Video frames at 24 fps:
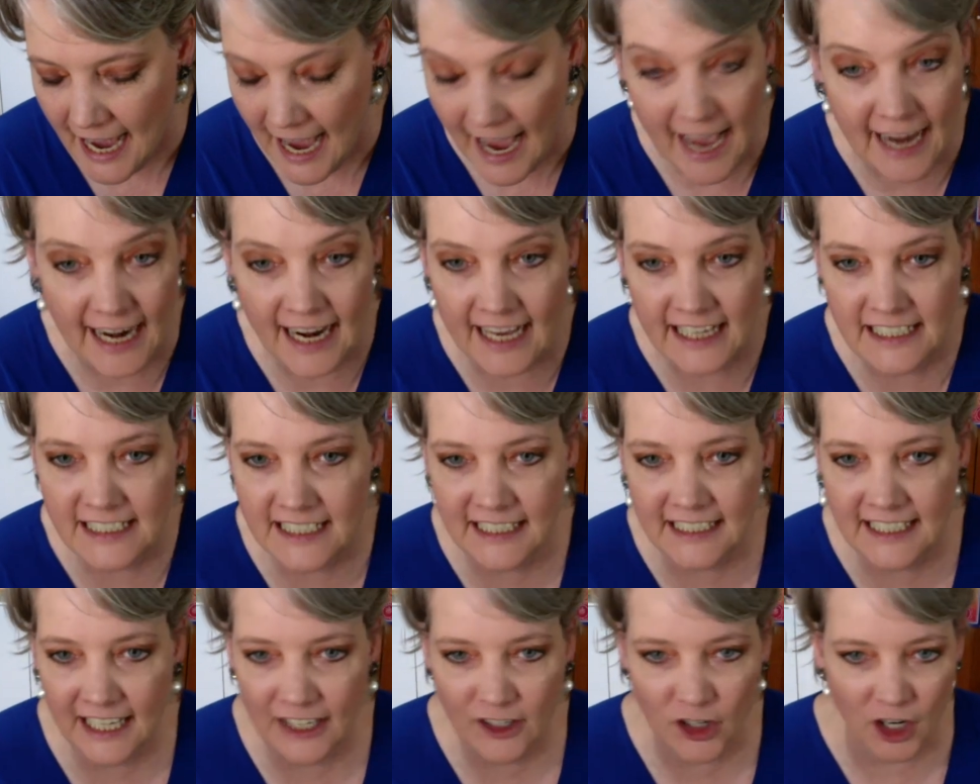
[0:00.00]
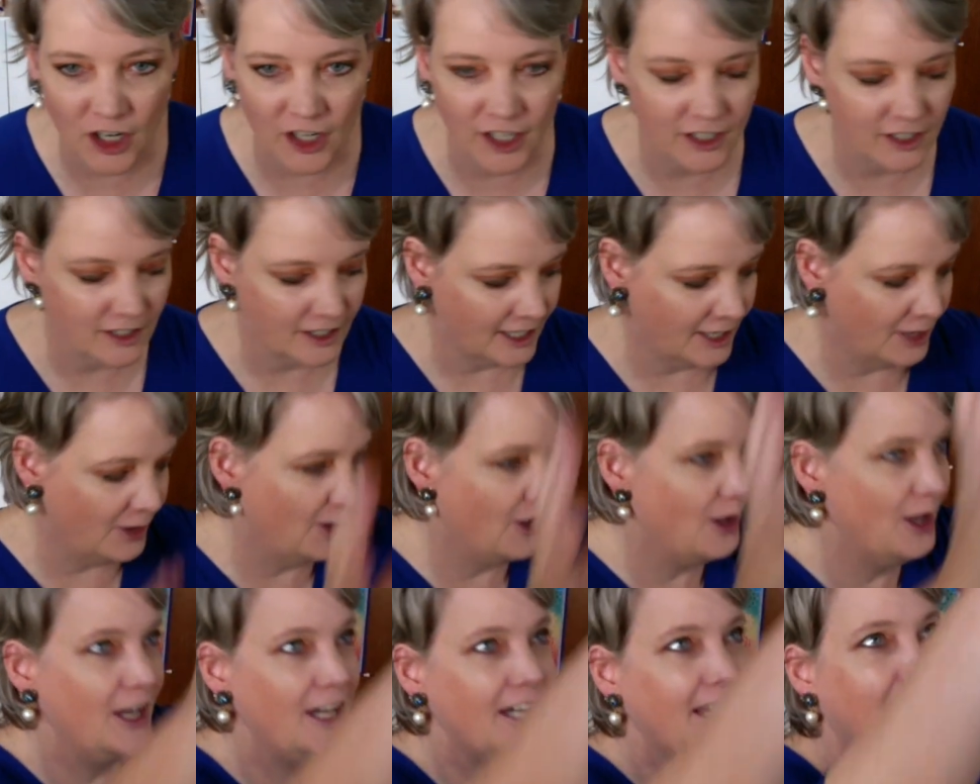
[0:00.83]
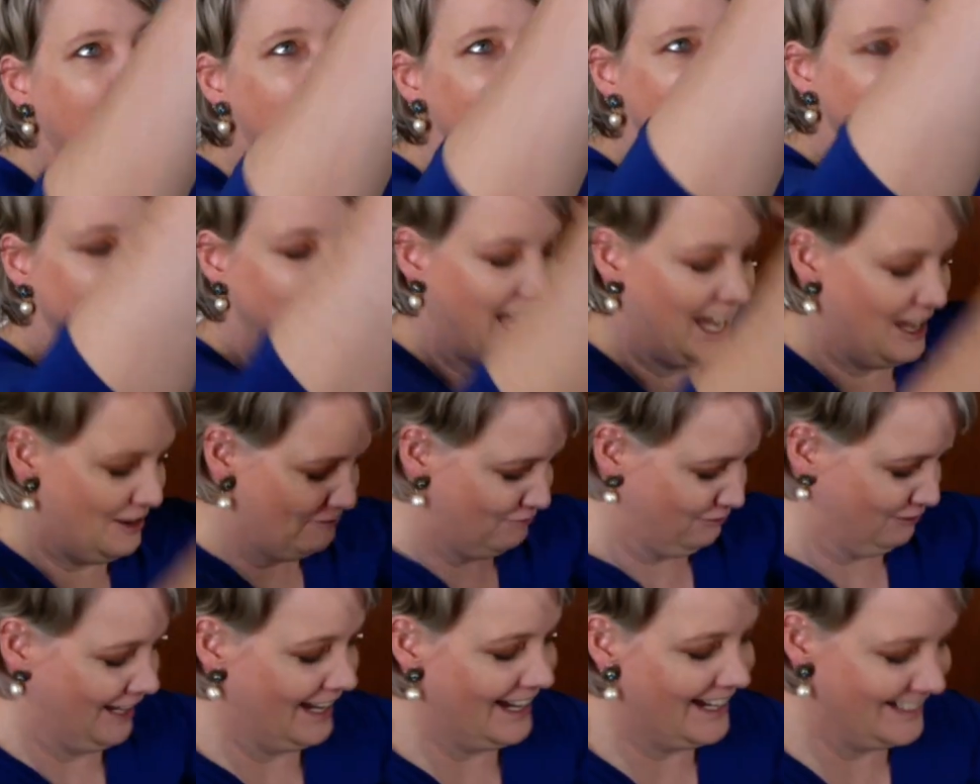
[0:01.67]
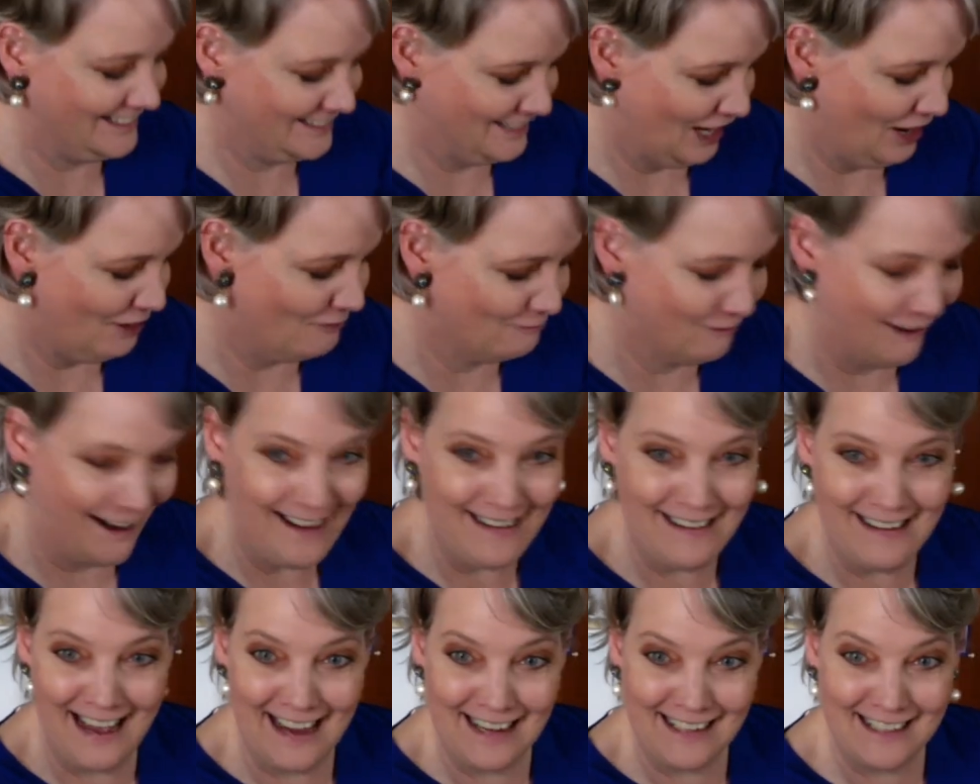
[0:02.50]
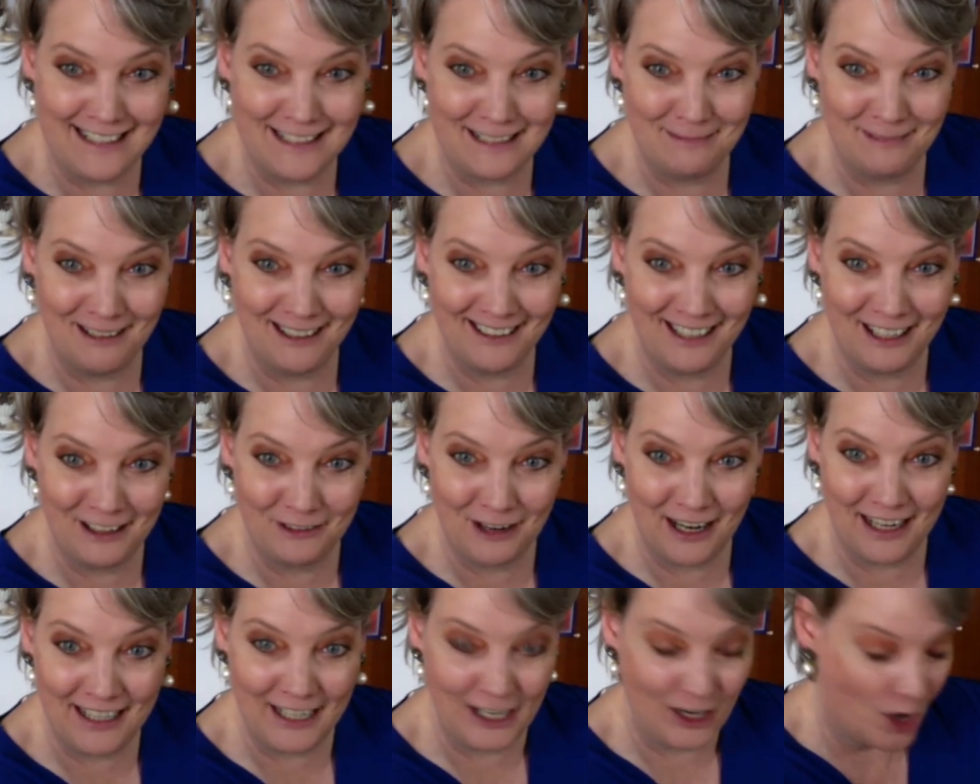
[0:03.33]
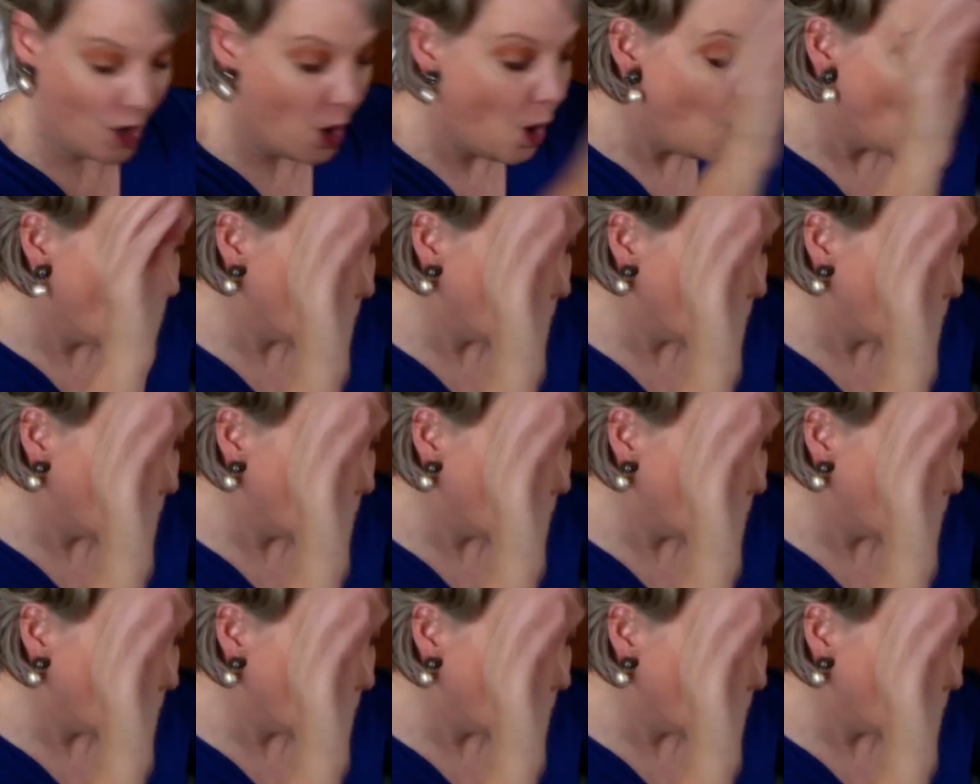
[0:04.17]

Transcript: And I didn't get hurt. It just came flying down right next to me, like right here.